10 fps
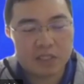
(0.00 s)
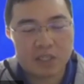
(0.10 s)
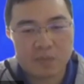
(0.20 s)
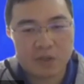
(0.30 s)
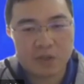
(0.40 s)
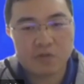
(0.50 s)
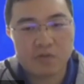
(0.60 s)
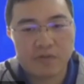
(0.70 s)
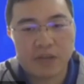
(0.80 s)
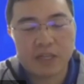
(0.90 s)
animation, you
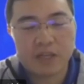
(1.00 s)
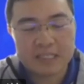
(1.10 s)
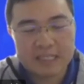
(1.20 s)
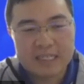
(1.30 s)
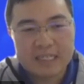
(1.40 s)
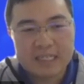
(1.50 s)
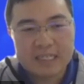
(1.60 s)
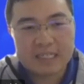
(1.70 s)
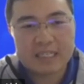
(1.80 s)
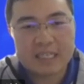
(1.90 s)
will find out
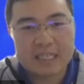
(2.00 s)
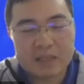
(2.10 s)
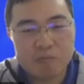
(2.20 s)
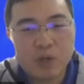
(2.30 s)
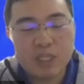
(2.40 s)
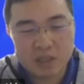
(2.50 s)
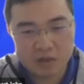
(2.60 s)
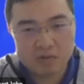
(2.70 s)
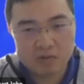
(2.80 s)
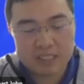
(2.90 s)
the wind
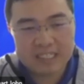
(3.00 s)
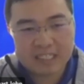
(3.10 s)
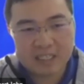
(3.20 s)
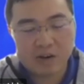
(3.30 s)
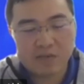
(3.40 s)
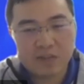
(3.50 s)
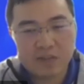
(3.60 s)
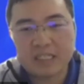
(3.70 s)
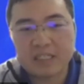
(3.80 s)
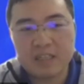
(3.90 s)
load itself
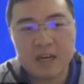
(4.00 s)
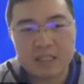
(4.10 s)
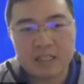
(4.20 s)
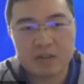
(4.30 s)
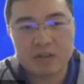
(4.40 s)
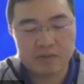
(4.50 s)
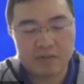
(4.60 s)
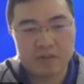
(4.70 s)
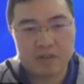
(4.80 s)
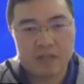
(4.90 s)
is not
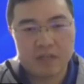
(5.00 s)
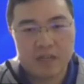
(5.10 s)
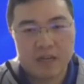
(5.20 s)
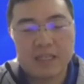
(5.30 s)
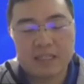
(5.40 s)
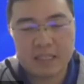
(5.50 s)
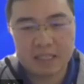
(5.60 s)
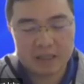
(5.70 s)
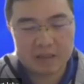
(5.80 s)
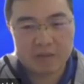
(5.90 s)
uniform on
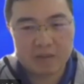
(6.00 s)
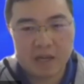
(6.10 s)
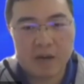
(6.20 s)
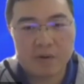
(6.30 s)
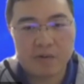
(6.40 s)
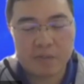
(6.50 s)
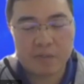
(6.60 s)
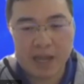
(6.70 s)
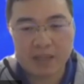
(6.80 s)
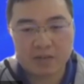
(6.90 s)
the top of the
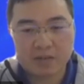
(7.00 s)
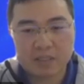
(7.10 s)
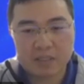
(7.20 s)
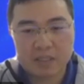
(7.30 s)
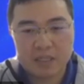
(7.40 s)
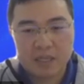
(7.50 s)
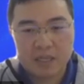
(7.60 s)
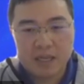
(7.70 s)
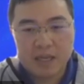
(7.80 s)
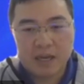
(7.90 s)
panels.
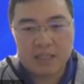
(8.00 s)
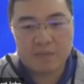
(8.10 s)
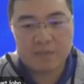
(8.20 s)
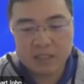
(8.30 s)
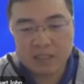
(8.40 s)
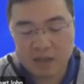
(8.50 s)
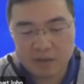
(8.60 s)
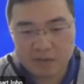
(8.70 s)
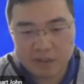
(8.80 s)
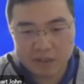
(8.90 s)
On the bottom
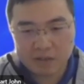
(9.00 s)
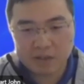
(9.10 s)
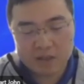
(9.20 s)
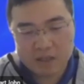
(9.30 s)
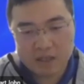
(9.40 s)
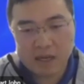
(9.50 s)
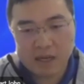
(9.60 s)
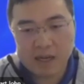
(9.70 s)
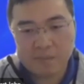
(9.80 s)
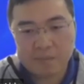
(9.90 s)
of the
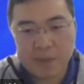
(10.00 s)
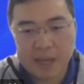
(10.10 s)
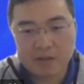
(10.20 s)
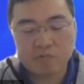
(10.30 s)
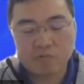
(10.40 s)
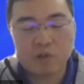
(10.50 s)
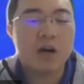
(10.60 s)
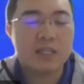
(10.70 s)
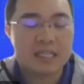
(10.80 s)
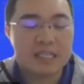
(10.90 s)
panels, we
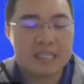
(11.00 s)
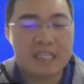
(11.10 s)
call the